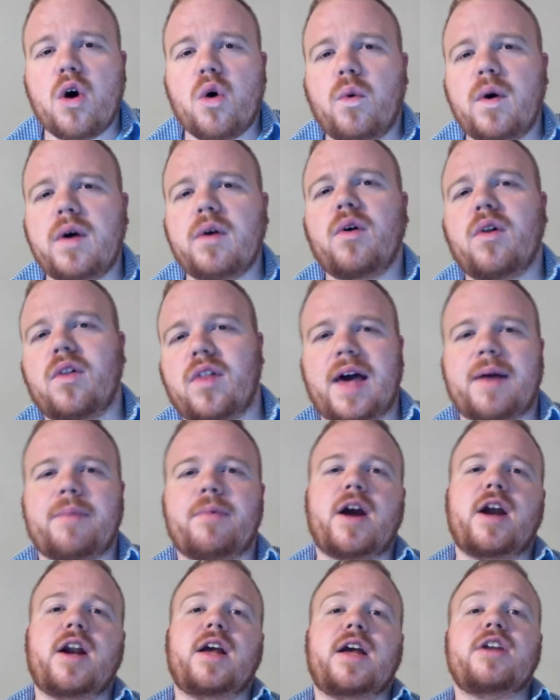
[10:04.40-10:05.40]
We will
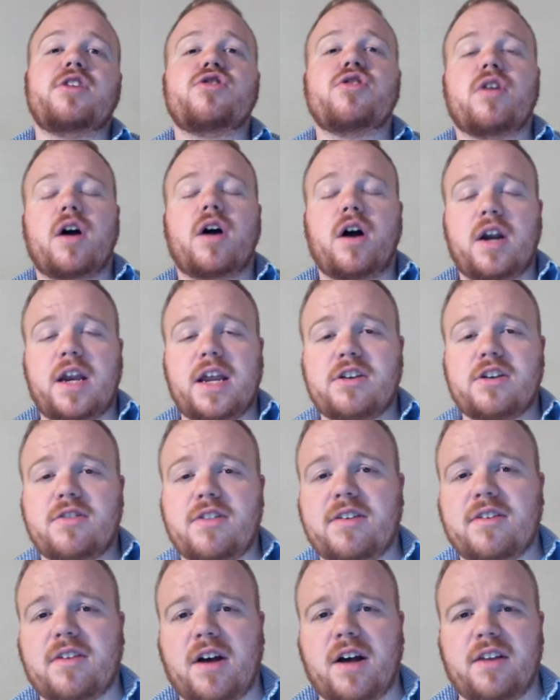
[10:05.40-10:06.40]
elaborate each, on each of
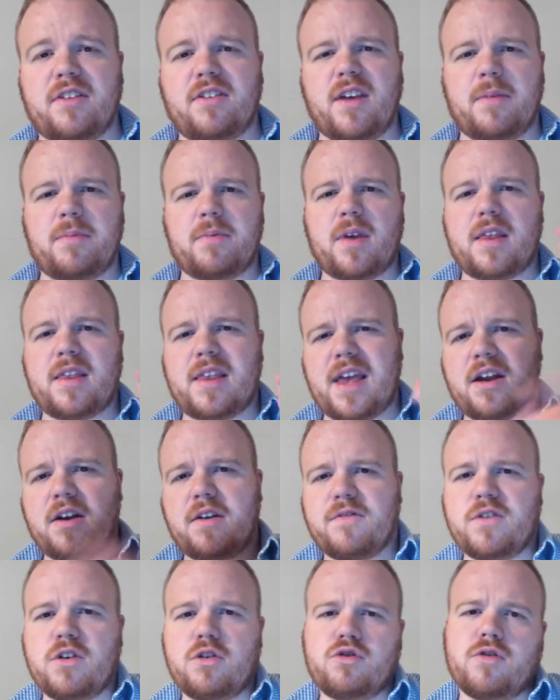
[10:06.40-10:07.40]
these concepts down
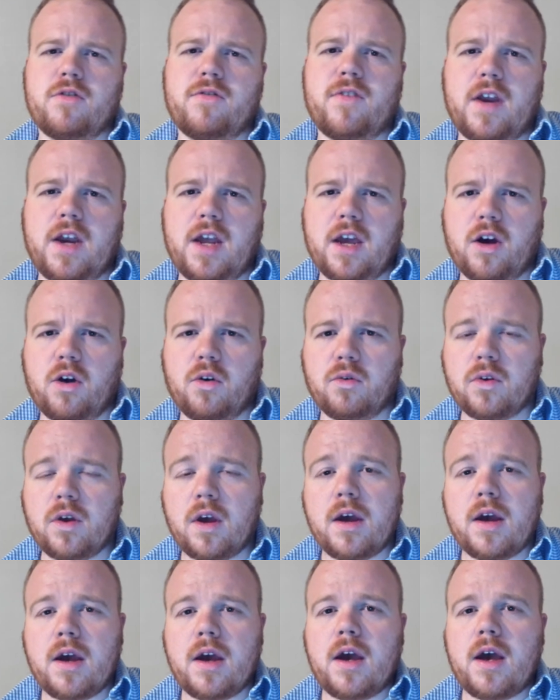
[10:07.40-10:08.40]
in future videos,
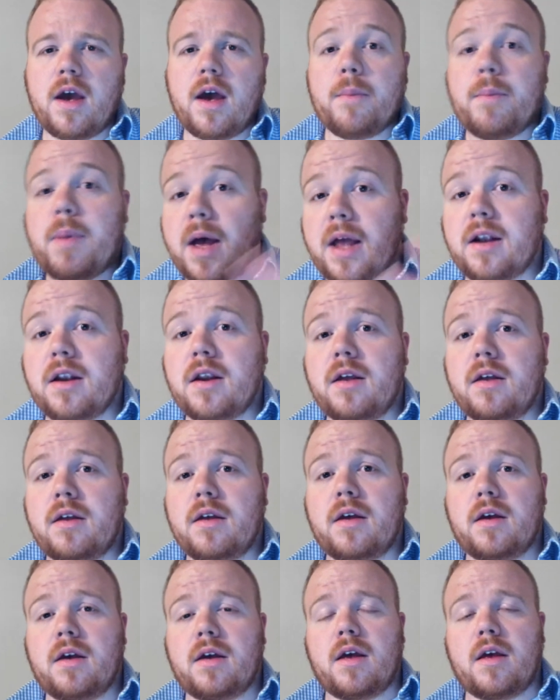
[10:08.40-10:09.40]
but
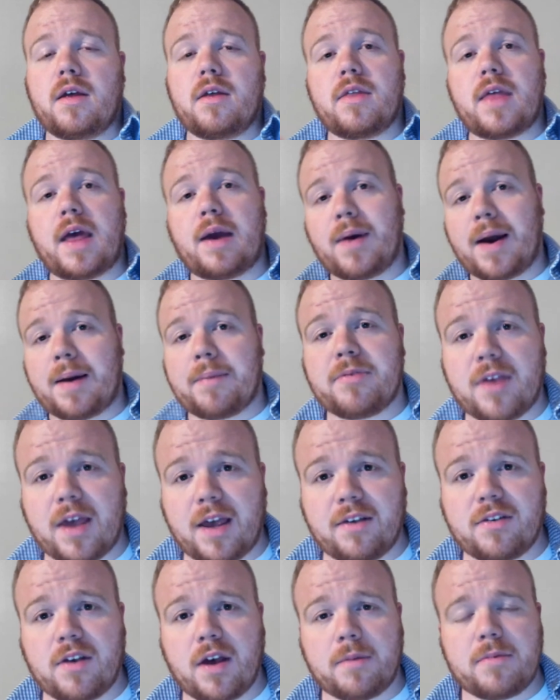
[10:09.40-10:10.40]
that wraps
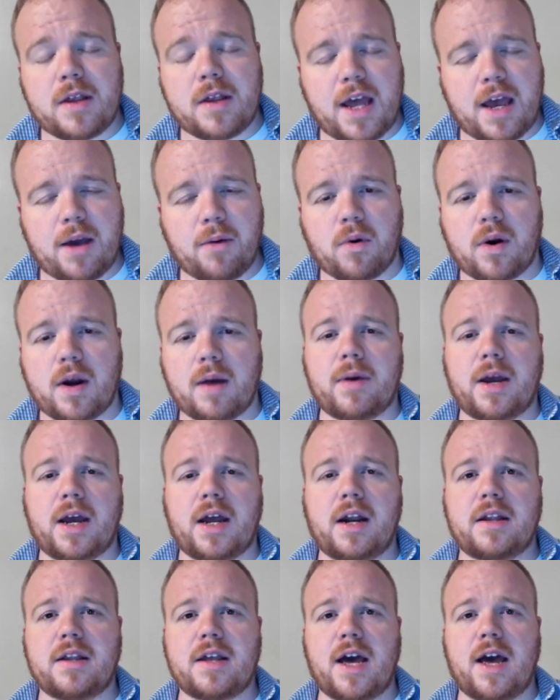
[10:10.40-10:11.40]
things up today. We're coming
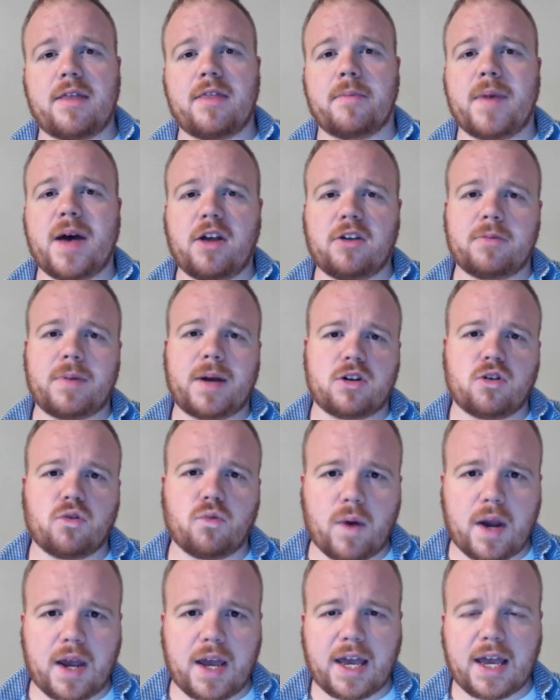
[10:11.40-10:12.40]
out of time. The bell's about to
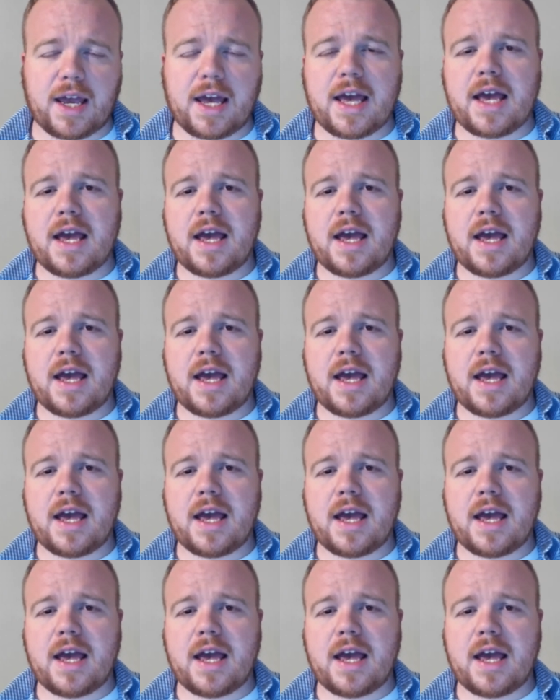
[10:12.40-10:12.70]
ring.